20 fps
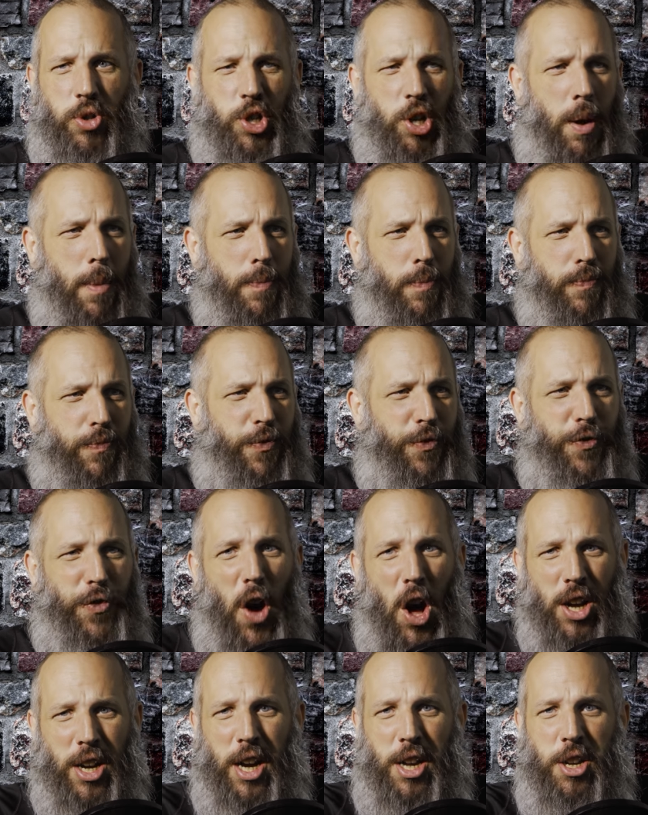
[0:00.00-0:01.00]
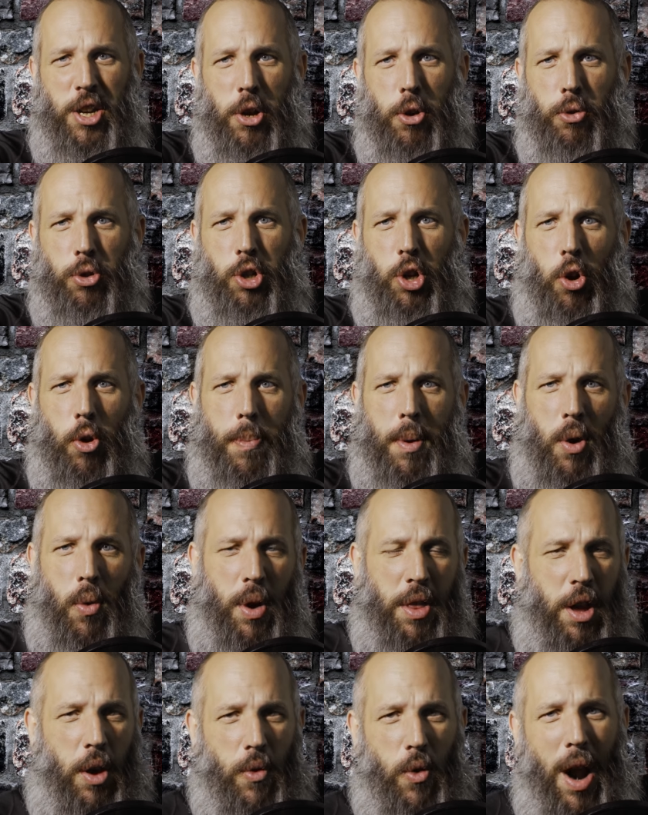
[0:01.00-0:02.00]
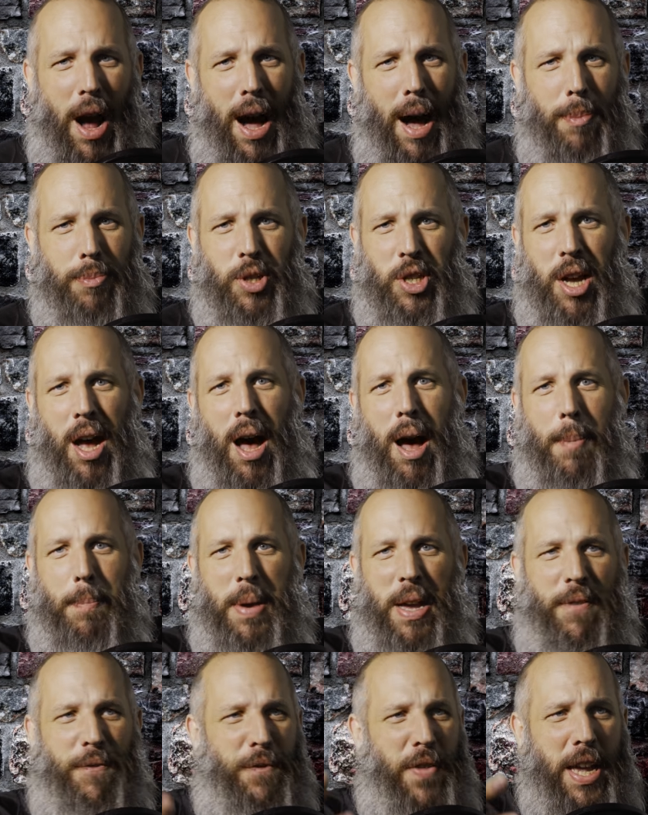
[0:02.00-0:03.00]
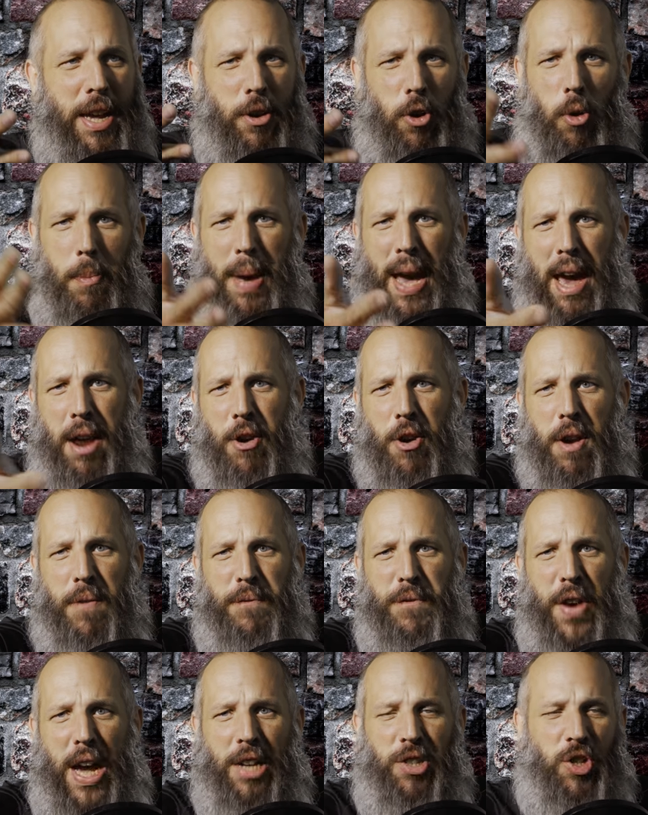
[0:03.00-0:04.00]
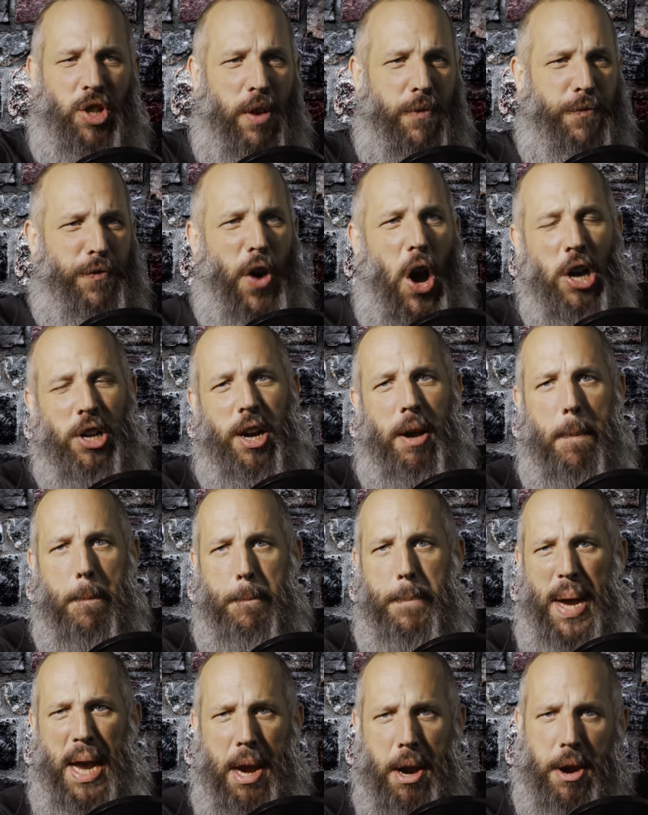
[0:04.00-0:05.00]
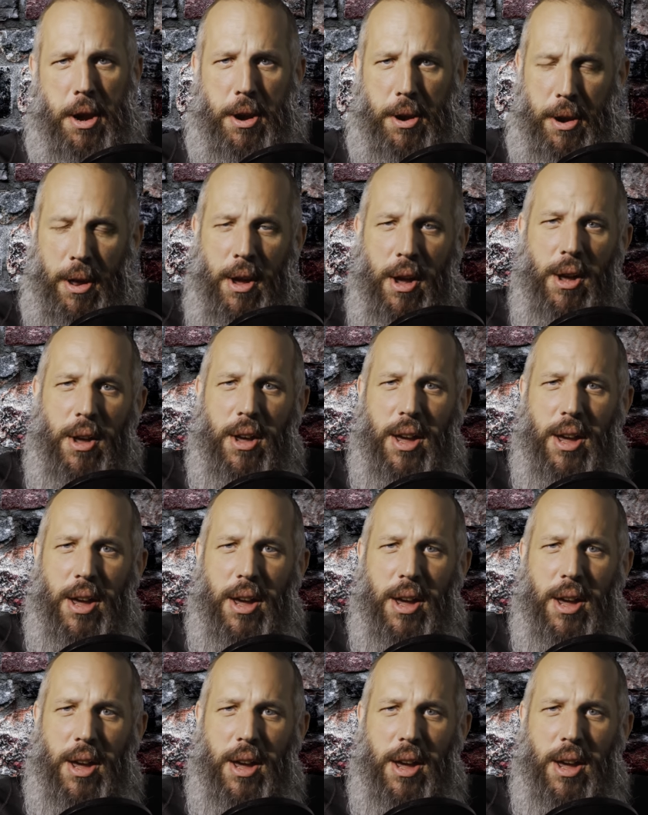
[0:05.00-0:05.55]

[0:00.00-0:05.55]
Some fucking YouTuber with a Rob Zombie fecal matter infested fucking beard.